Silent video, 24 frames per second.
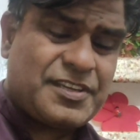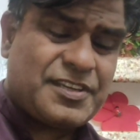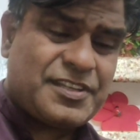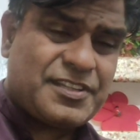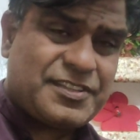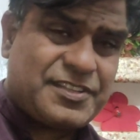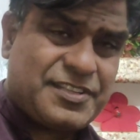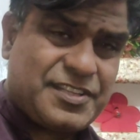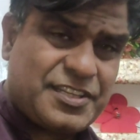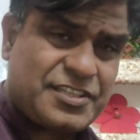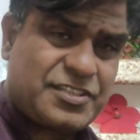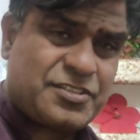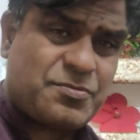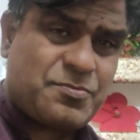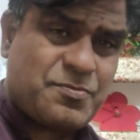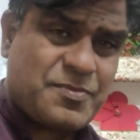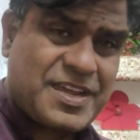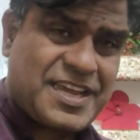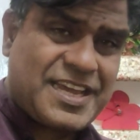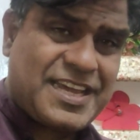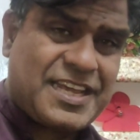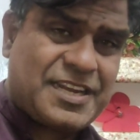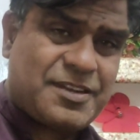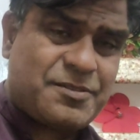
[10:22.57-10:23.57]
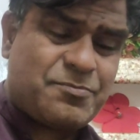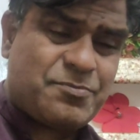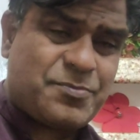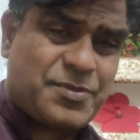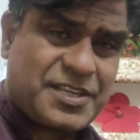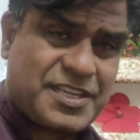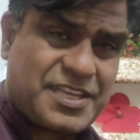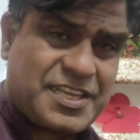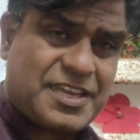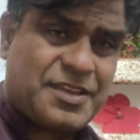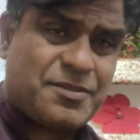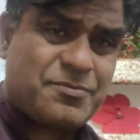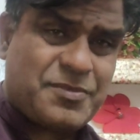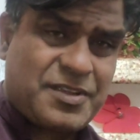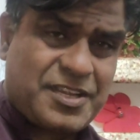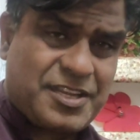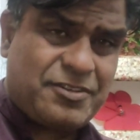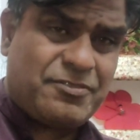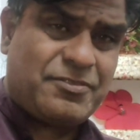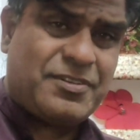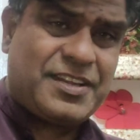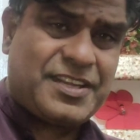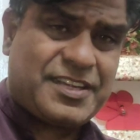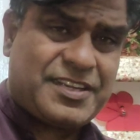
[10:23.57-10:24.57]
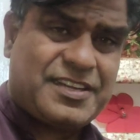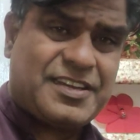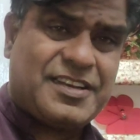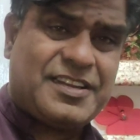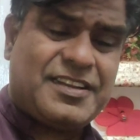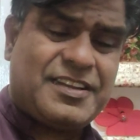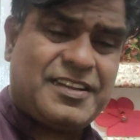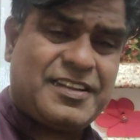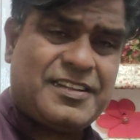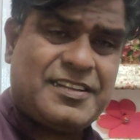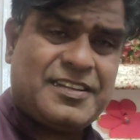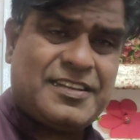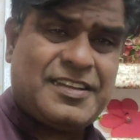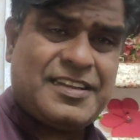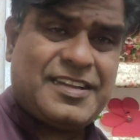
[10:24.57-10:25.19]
This man became illegal,